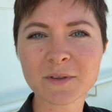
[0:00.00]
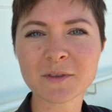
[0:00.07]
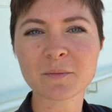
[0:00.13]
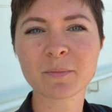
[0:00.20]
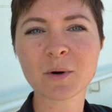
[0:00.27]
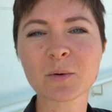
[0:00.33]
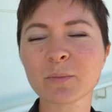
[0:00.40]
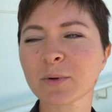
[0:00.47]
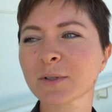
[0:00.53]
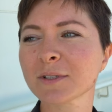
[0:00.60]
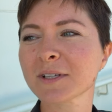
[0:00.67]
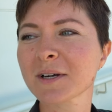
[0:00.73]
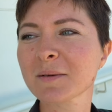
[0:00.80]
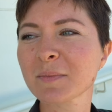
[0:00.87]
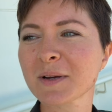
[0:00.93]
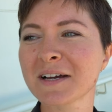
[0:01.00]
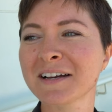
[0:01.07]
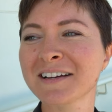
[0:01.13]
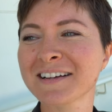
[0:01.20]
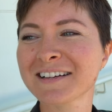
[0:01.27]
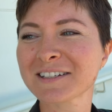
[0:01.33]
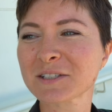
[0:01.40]
moment the boat pulled up,
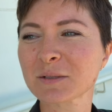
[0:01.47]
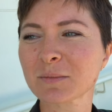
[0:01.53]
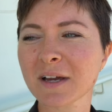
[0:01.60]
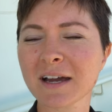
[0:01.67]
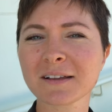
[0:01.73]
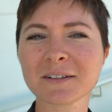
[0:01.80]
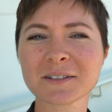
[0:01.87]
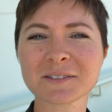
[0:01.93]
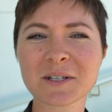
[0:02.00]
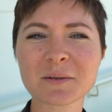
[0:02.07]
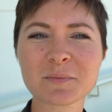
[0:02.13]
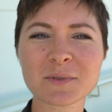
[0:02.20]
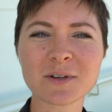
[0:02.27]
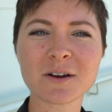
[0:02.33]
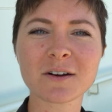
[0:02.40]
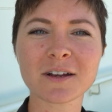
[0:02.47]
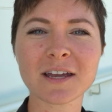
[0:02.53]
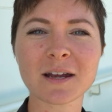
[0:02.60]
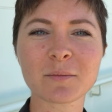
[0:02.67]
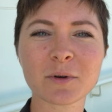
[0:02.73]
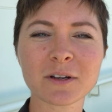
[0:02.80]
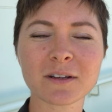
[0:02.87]
some guy looked up, saw our
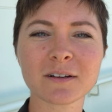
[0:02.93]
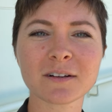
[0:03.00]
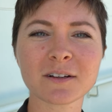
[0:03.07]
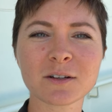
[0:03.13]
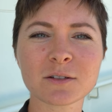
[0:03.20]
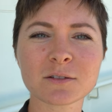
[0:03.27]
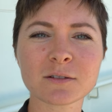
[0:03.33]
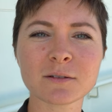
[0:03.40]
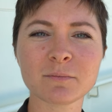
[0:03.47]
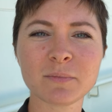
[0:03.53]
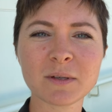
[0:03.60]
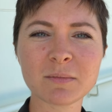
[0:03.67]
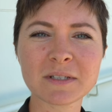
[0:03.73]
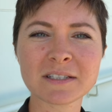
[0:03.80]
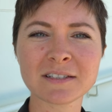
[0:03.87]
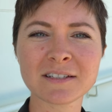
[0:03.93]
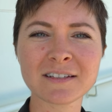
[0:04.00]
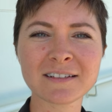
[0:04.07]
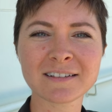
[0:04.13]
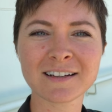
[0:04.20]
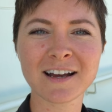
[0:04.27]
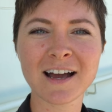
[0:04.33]
camera gear, and goes, "B B C?" Uh,